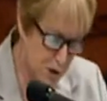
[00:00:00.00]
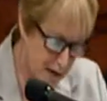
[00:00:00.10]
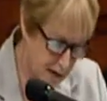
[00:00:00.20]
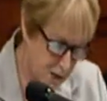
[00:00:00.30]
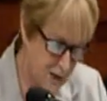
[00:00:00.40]

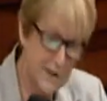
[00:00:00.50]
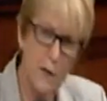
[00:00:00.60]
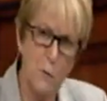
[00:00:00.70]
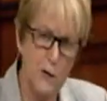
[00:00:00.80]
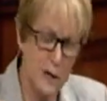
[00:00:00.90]
changes
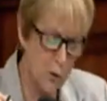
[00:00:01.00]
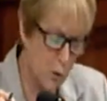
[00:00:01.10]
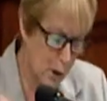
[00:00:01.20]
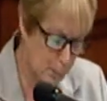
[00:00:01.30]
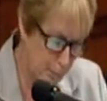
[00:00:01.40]
that were
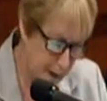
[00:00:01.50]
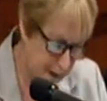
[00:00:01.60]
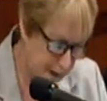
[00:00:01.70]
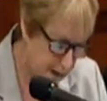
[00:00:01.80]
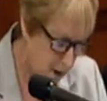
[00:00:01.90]

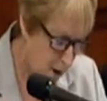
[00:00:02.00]
incorporated